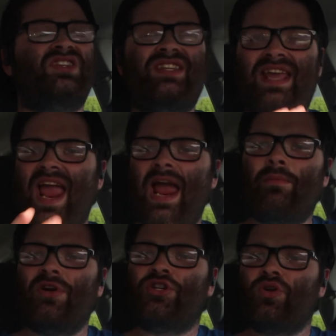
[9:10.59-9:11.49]

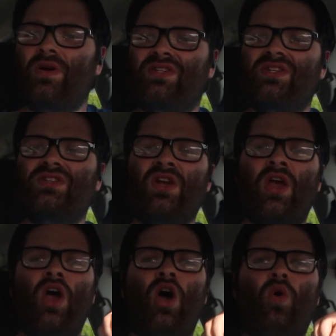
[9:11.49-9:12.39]
camera choices
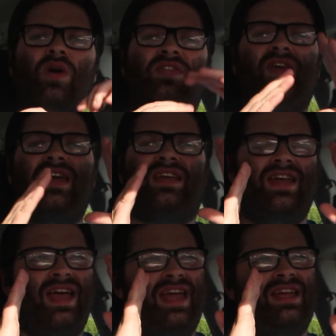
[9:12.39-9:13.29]
with like
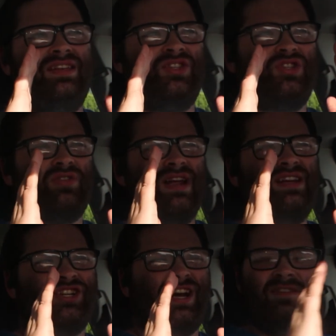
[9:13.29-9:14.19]
a
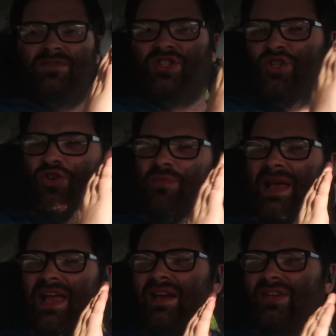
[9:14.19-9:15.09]
strange kind of zoom
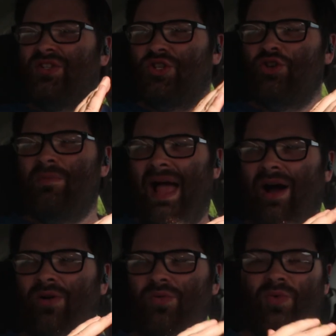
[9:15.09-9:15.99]
in and zoom
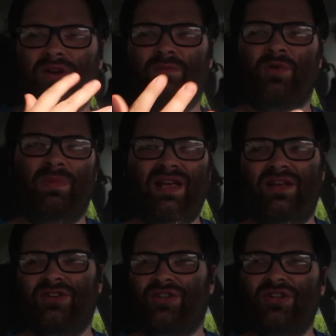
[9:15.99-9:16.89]
out when we're being
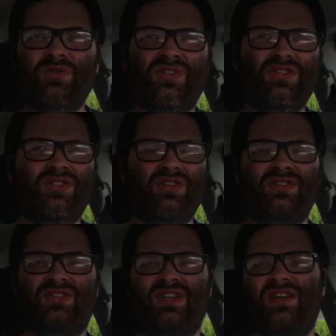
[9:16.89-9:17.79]
introduced in
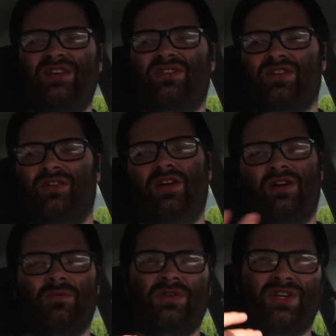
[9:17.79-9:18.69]
certain scenes
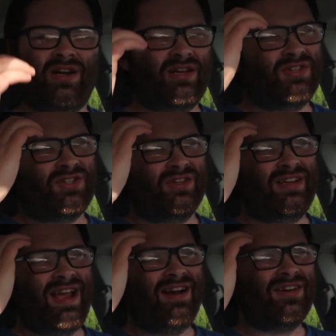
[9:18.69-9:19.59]
or we're talking to
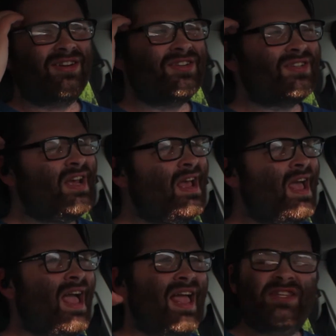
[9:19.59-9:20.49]
certain characters.
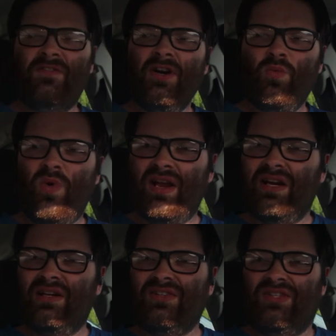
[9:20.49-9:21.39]
And it's very
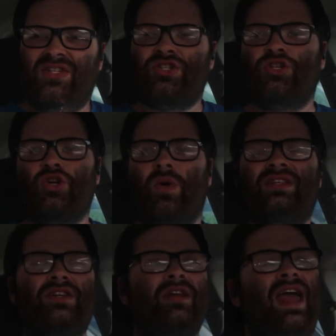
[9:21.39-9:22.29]
weird and it's
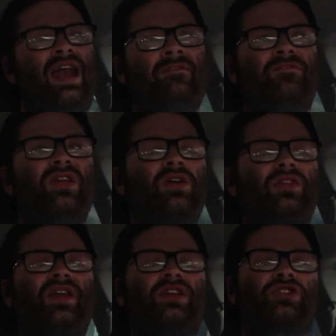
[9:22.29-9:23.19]
disjointed, and I feel
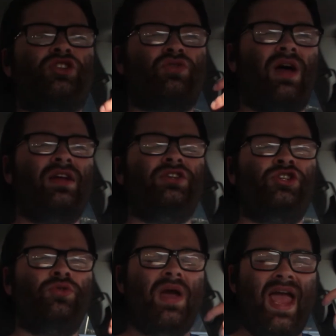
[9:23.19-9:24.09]
that it's trying
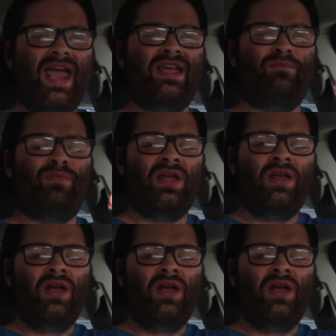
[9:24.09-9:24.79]
to ape